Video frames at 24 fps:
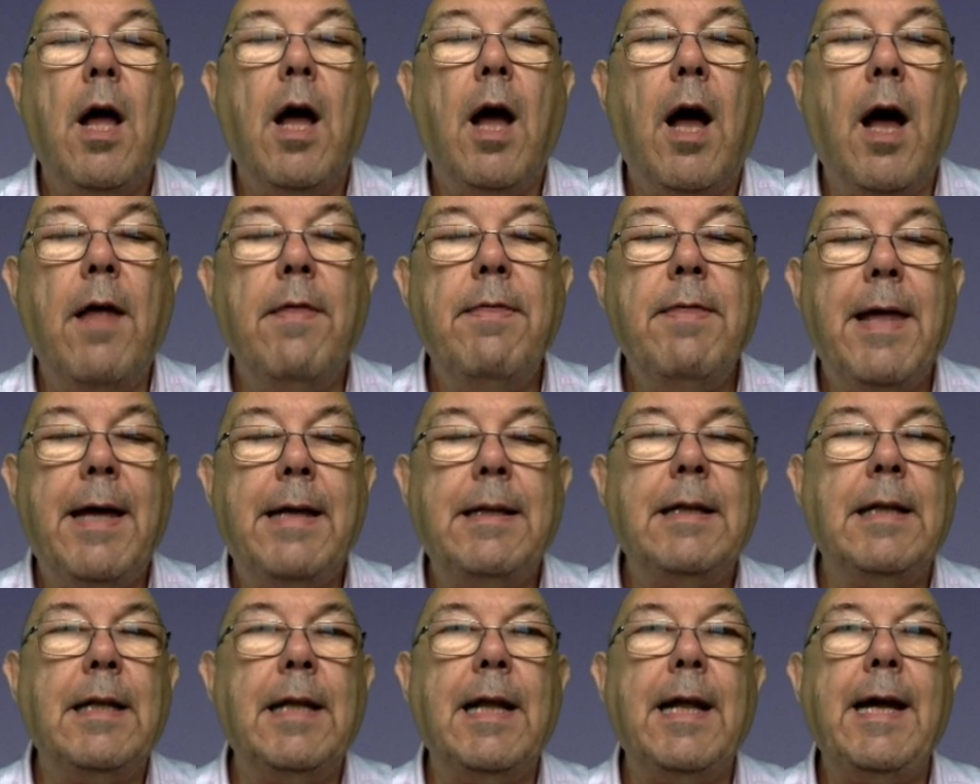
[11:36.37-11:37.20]
and
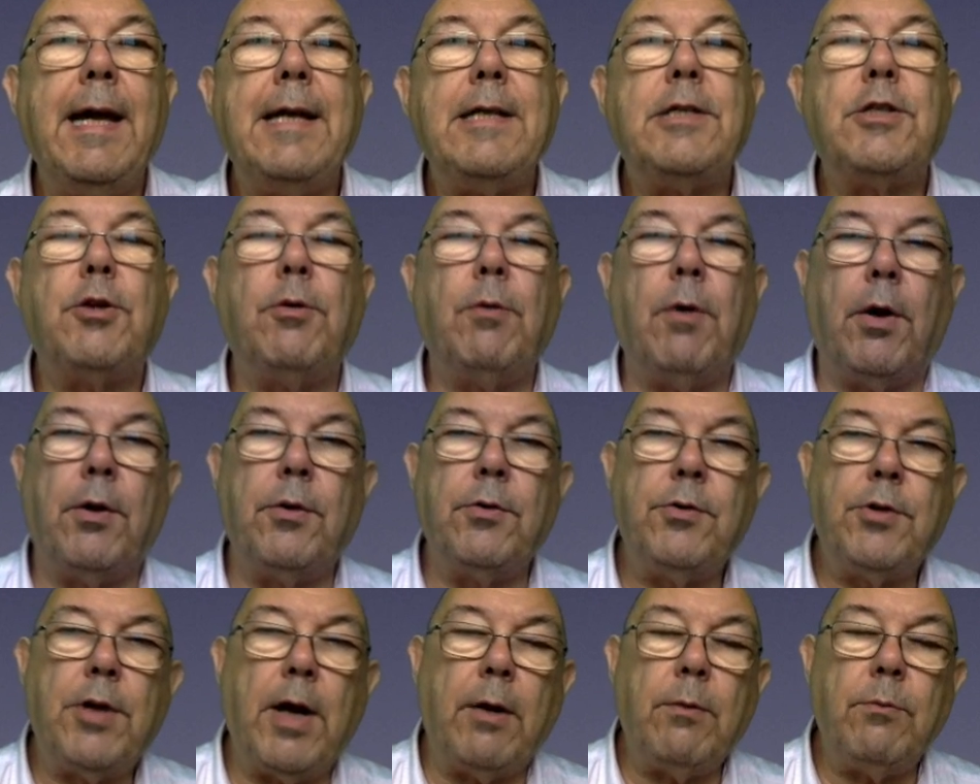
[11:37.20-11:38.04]
then later
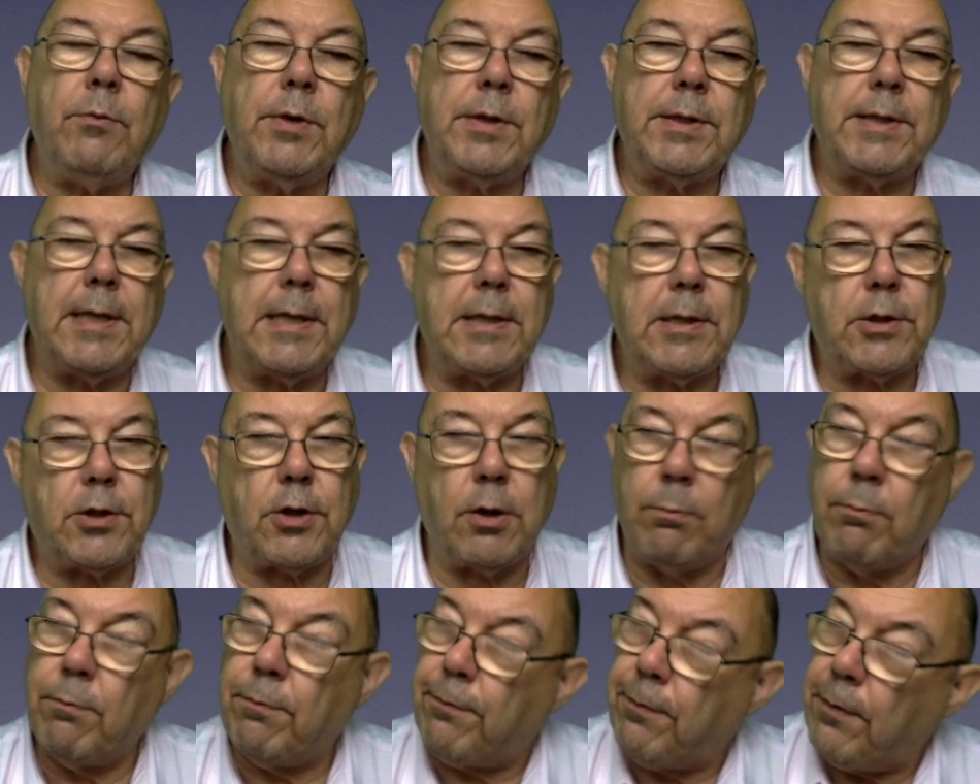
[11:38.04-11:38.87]
on down the
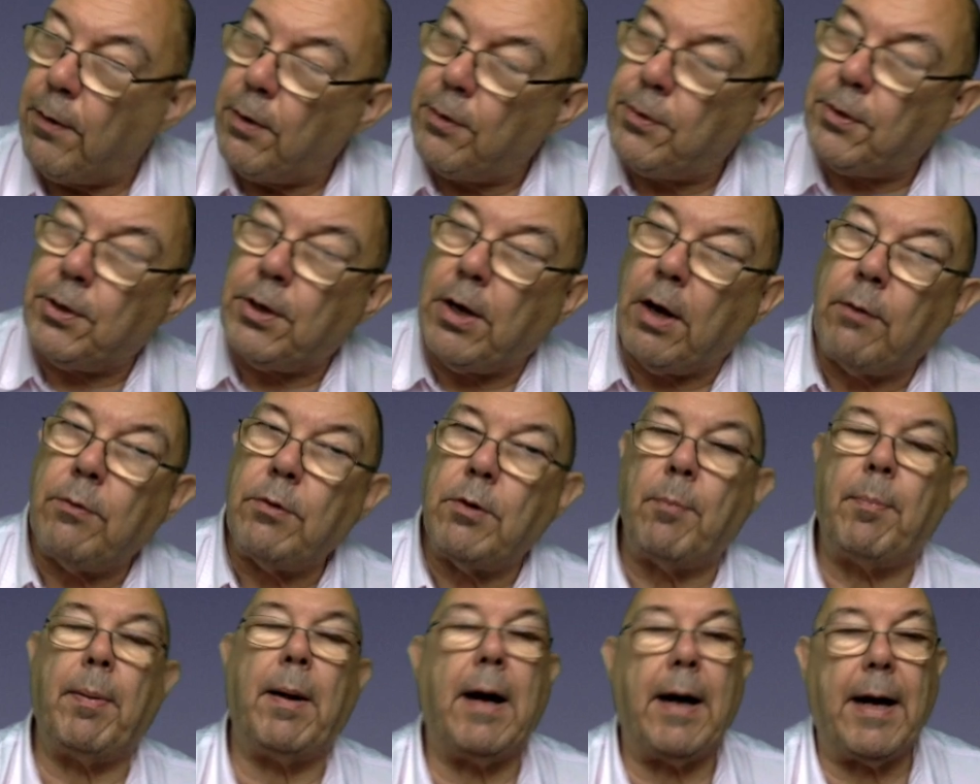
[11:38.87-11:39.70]
system, further down
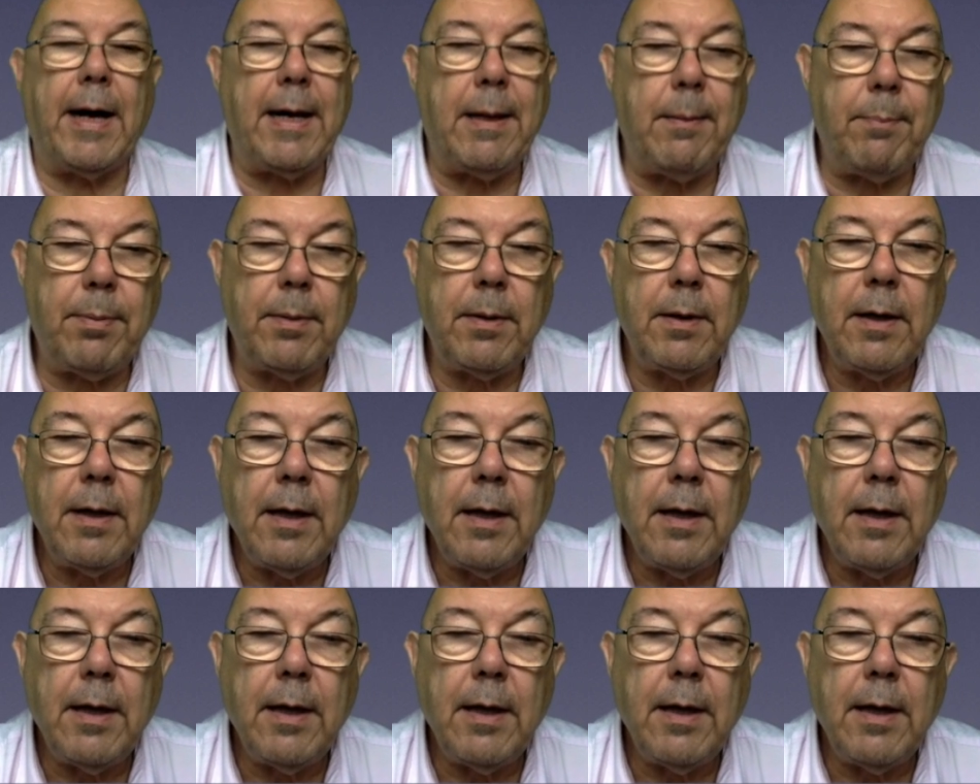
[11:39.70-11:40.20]
the pipe,